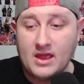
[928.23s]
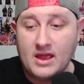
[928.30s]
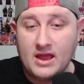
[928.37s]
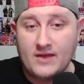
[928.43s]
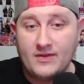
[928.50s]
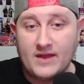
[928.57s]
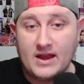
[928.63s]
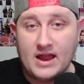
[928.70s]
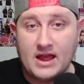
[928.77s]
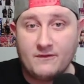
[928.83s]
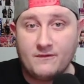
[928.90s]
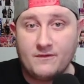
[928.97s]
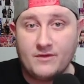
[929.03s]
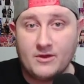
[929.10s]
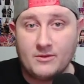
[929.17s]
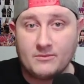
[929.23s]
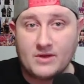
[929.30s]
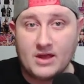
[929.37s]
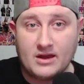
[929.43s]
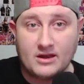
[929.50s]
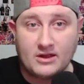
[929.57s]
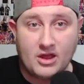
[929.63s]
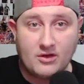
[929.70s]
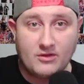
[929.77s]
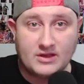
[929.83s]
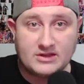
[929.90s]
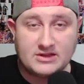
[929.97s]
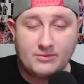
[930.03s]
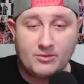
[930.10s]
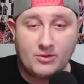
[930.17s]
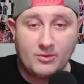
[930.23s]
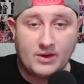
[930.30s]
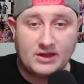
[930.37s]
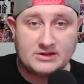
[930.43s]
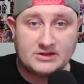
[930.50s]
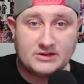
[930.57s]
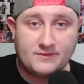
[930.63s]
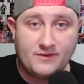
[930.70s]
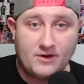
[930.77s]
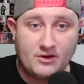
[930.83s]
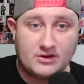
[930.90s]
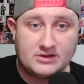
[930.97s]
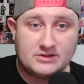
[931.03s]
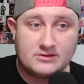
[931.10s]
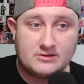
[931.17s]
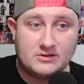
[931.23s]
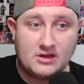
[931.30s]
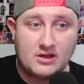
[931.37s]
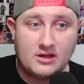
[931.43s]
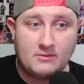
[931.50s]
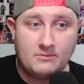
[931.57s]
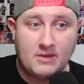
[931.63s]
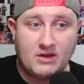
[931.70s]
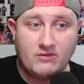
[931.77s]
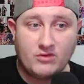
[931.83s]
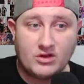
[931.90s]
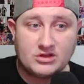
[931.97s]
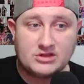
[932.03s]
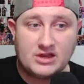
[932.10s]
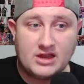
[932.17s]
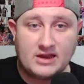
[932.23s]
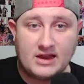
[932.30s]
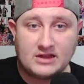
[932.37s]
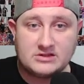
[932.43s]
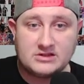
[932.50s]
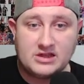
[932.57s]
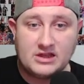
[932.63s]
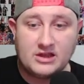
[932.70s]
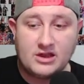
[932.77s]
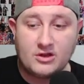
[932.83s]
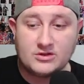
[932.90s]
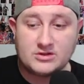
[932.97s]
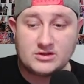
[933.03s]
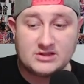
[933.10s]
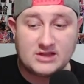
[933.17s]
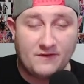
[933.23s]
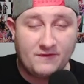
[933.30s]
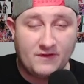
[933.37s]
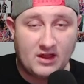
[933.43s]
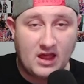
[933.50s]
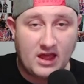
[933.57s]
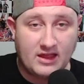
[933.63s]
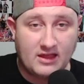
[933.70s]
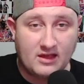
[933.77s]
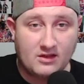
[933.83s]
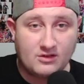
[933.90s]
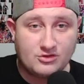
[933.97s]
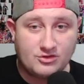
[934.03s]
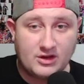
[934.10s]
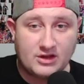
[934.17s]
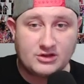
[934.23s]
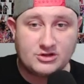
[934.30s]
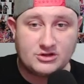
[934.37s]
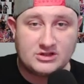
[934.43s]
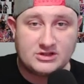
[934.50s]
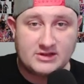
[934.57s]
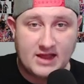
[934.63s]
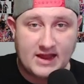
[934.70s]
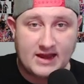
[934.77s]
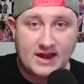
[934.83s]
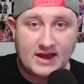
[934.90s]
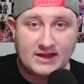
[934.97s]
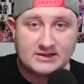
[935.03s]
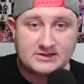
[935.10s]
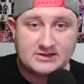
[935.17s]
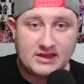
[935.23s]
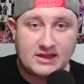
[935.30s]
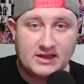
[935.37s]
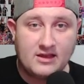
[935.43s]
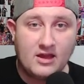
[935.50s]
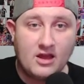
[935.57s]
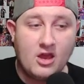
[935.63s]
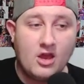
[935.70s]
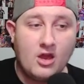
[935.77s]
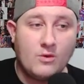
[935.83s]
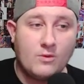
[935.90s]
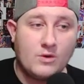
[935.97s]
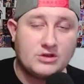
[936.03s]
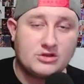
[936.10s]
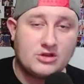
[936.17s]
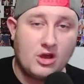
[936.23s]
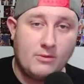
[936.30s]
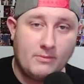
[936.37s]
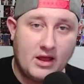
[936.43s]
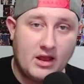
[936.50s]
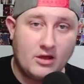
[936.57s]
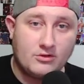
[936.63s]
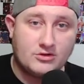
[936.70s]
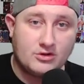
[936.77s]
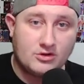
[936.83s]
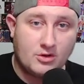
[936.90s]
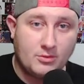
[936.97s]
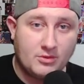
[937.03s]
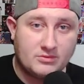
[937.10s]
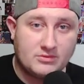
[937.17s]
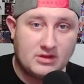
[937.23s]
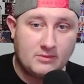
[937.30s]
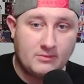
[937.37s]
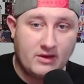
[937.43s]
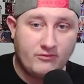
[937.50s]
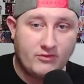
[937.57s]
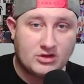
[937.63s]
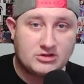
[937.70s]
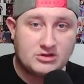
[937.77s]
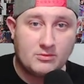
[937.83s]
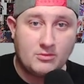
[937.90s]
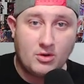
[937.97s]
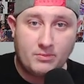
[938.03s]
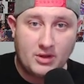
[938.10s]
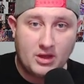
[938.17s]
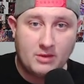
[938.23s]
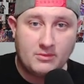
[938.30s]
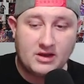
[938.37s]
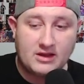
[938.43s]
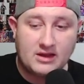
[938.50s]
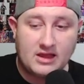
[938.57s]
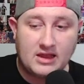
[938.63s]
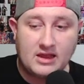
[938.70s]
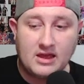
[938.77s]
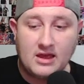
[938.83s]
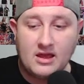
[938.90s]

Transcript: and then have them kind of go their separate ways as far as main roster NXT goes, because I feel like Trick should stay in NXT, whereas Carmelo should come up to the main roster more permanently,